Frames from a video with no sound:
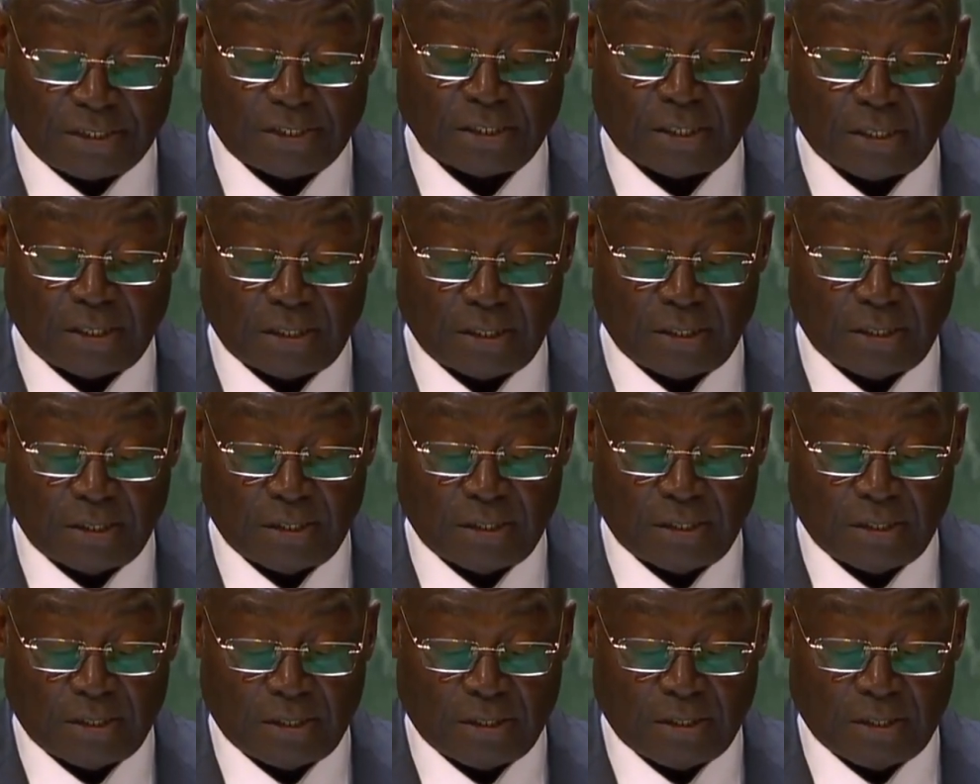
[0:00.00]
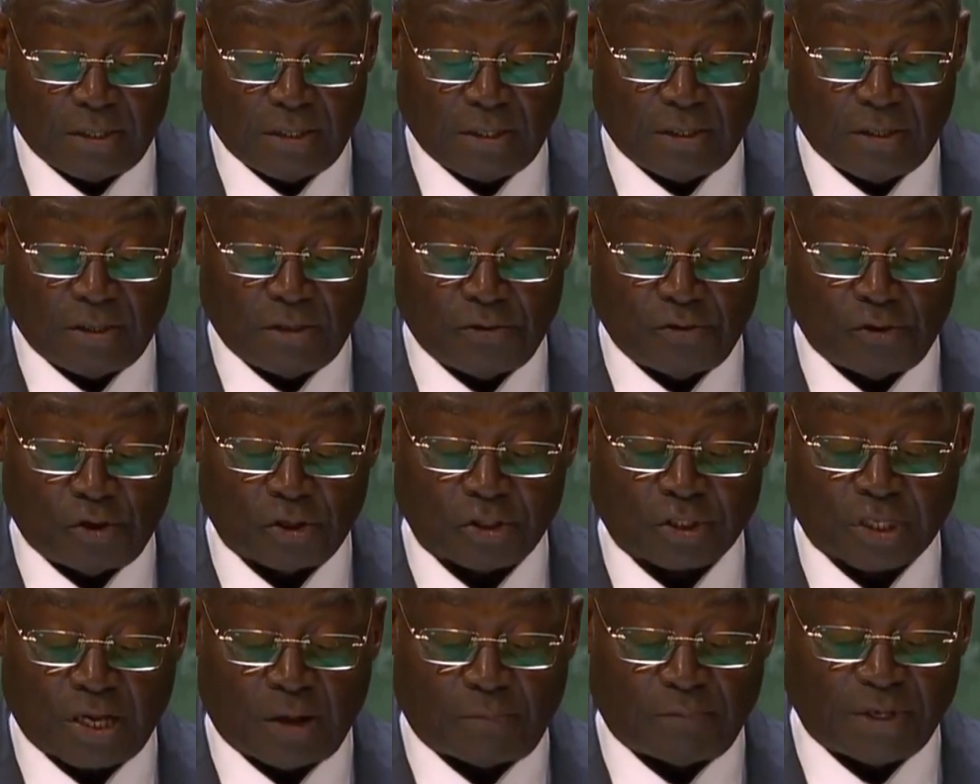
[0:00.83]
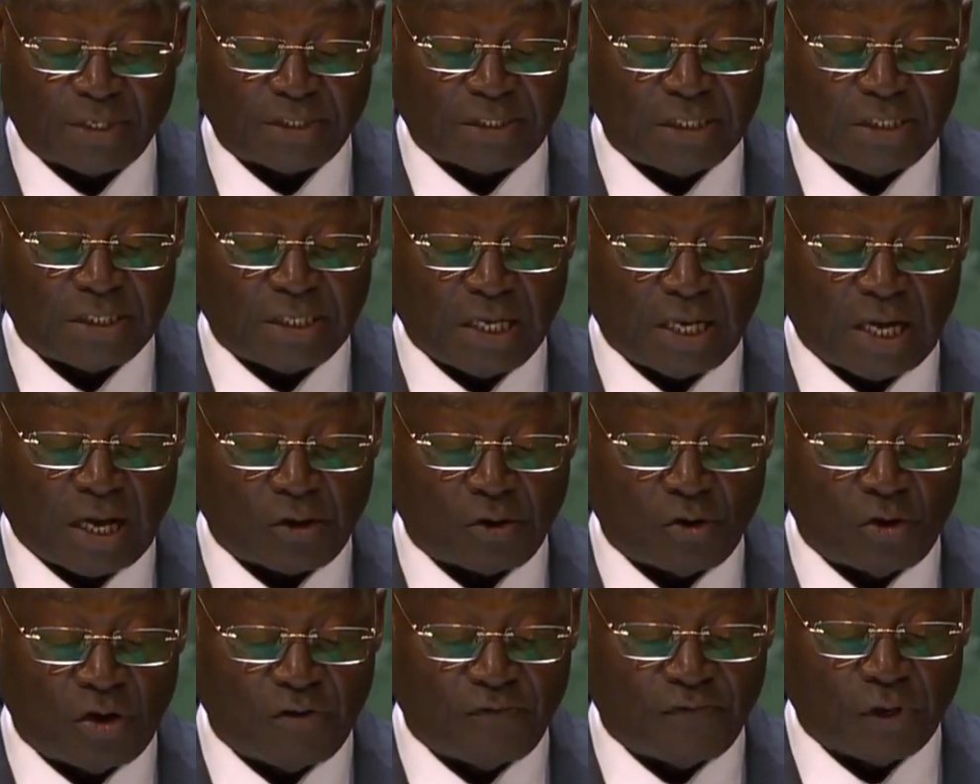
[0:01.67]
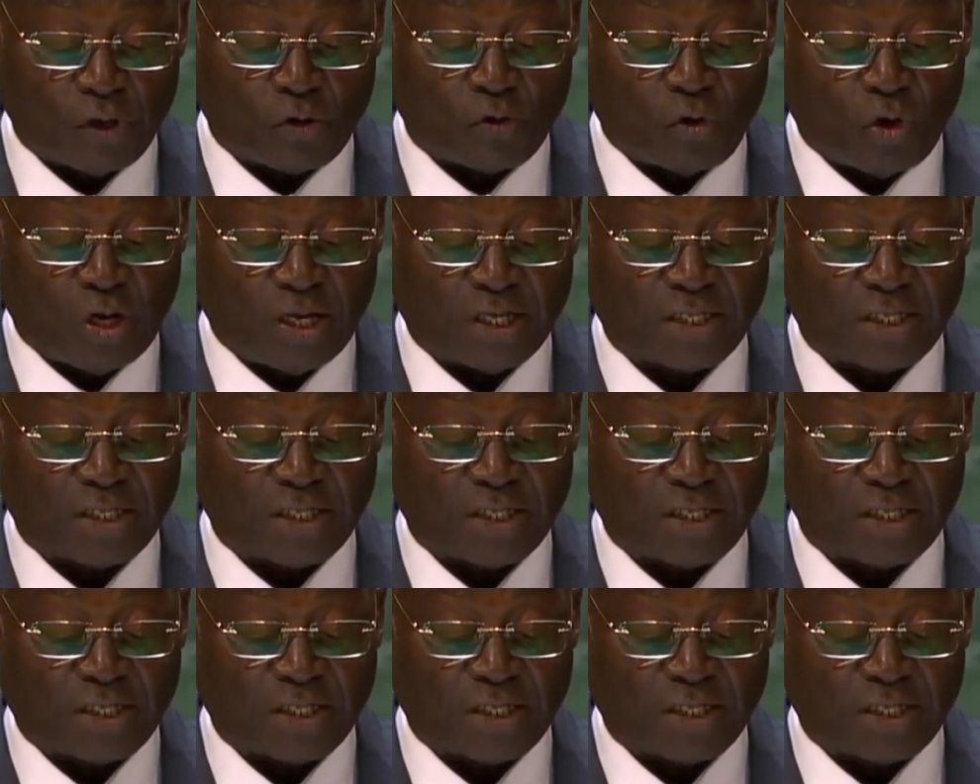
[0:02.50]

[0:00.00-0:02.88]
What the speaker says: and has also constrained